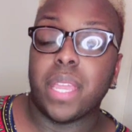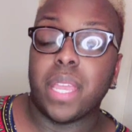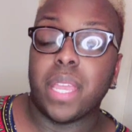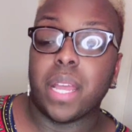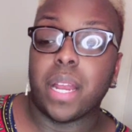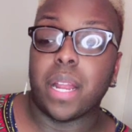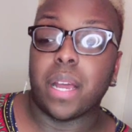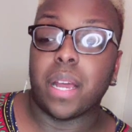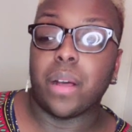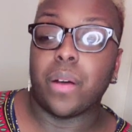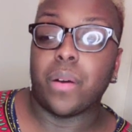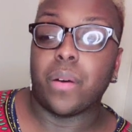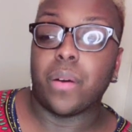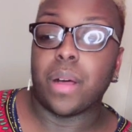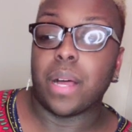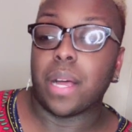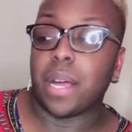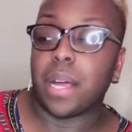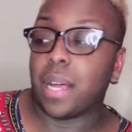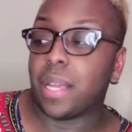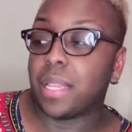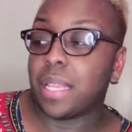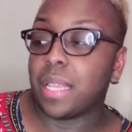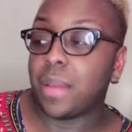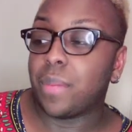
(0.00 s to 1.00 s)
you
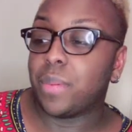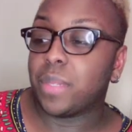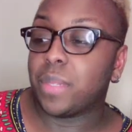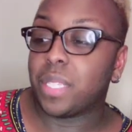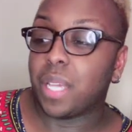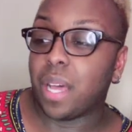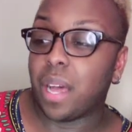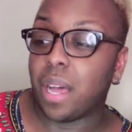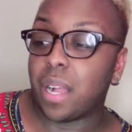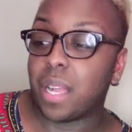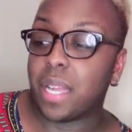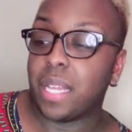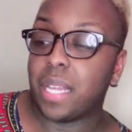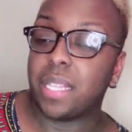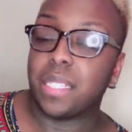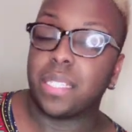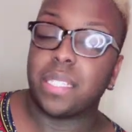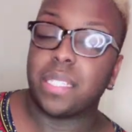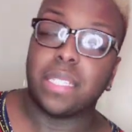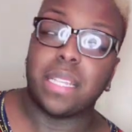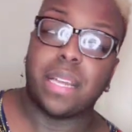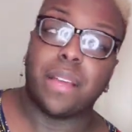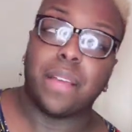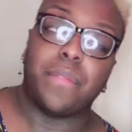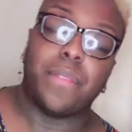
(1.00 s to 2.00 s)
know, they were talking
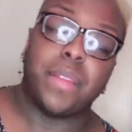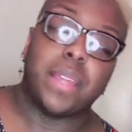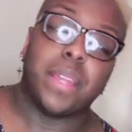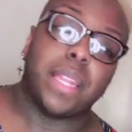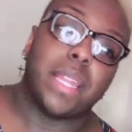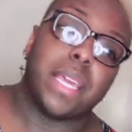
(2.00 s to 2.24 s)
and stuff,